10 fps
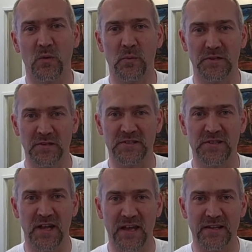What we're doing
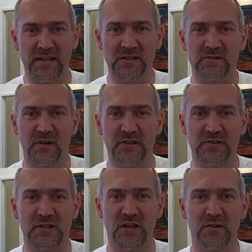today is trying
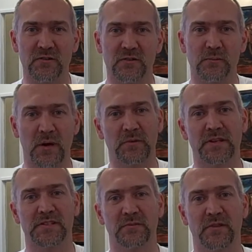to show the
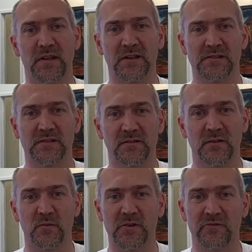public some of the things
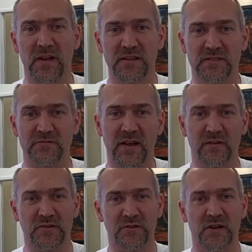that we've actually
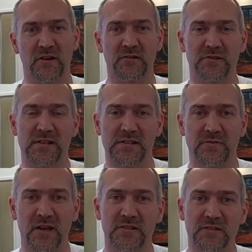found during the archaeological
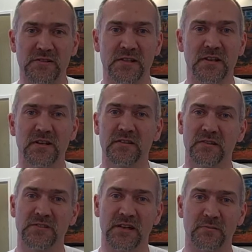excavations
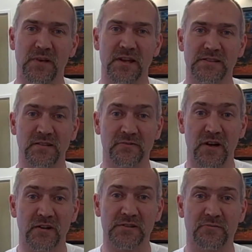that have taken place in
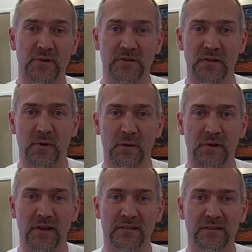advance of building the
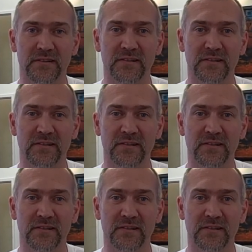pipeline.